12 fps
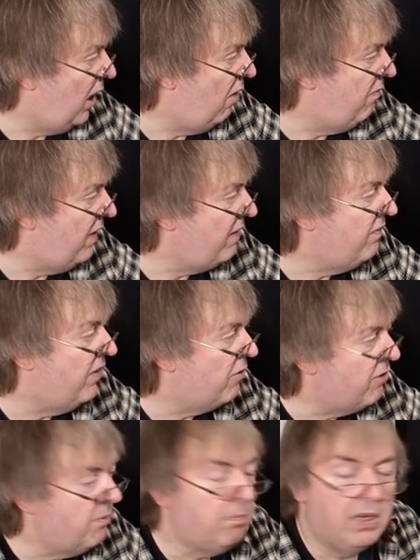of a
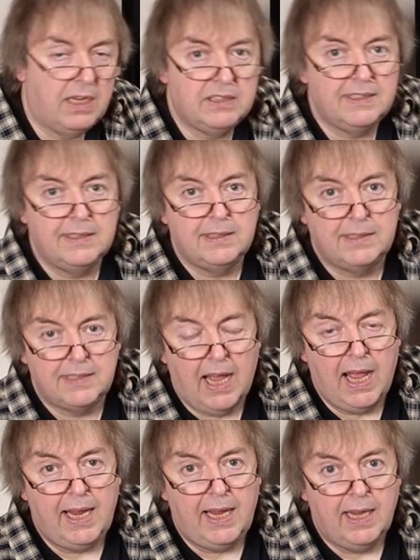very pleasant
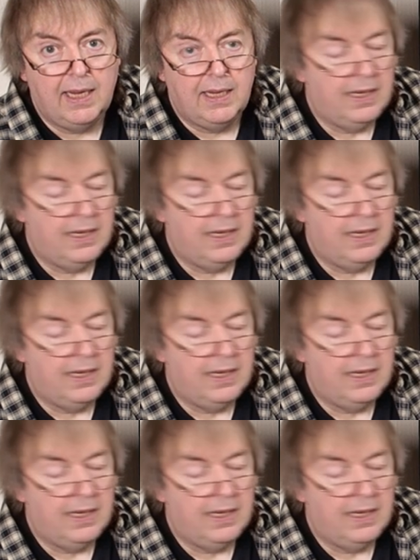day.